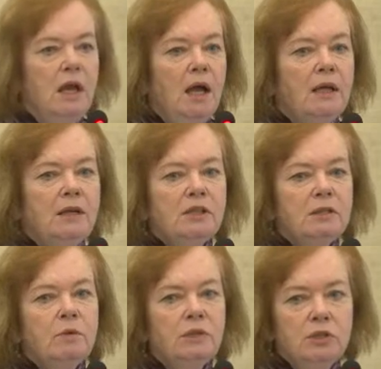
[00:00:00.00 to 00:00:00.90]
And I
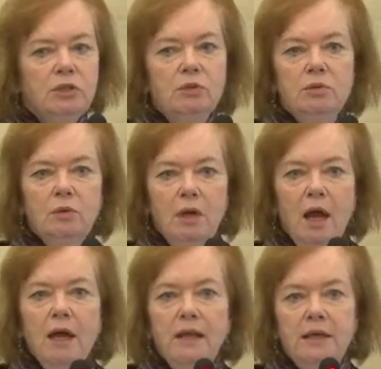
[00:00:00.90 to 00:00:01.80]
just want to
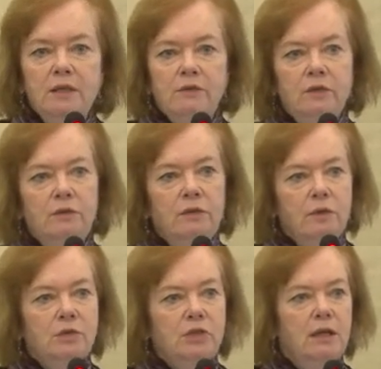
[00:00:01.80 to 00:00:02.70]
highlight a few of
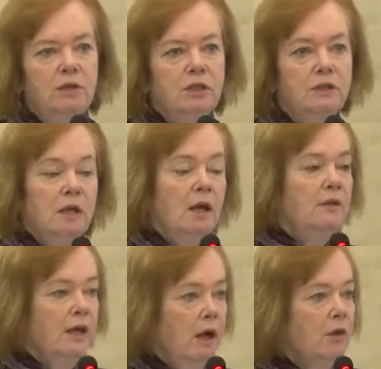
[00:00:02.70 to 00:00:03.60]
those challenges.
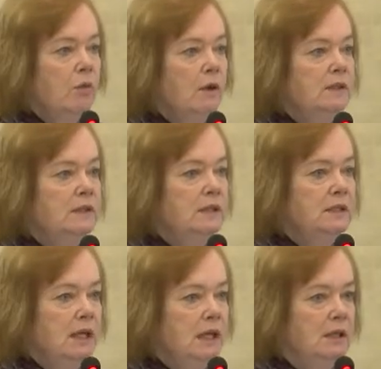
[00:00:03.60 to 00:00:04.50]
They are the ones
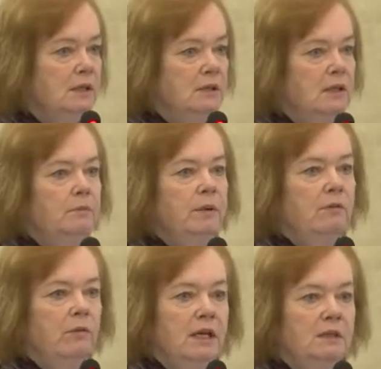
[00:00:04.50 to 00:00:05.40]
indeed that have
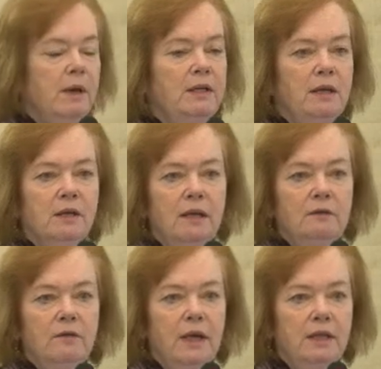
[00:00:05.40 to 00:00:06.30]
been raised by the Young
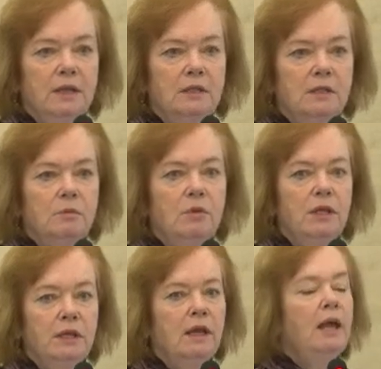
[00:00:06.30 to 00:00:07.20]
Lives findings this
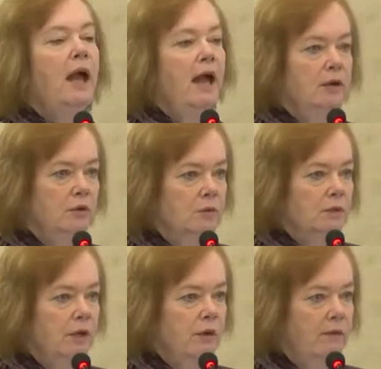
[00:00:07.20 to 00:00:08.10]
morning and
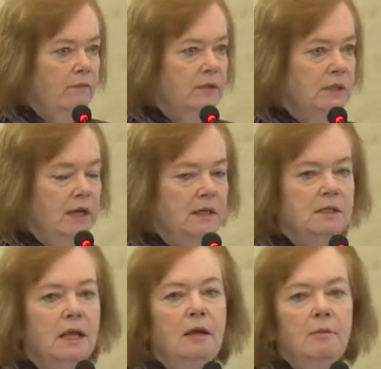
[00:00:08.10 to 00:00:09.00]
also
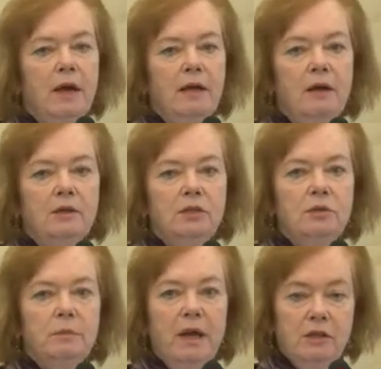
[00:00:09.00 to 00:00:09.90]
emphasized by
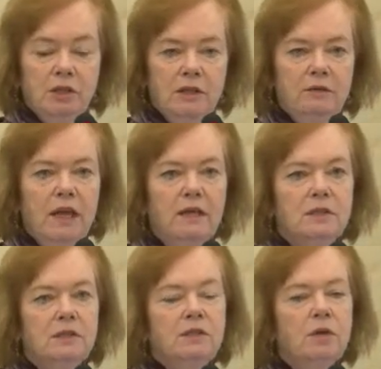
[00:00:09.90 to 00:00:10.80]
the chief
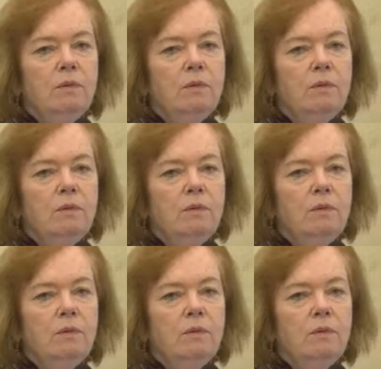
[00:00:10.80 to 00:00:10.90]
guest.